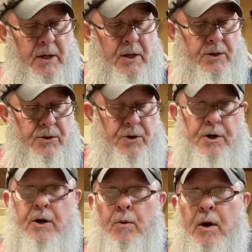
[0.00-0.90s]
So you're
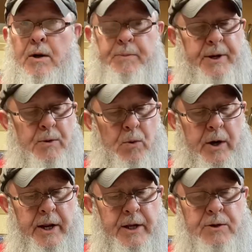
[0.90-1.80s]
going to want to pick
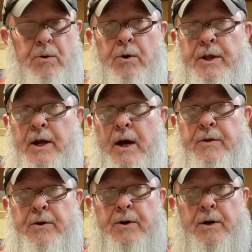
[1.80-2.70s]
one edge or the
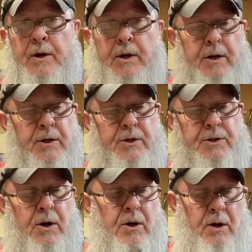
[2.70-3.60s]
other to
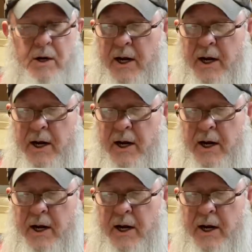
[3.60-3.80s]
start on.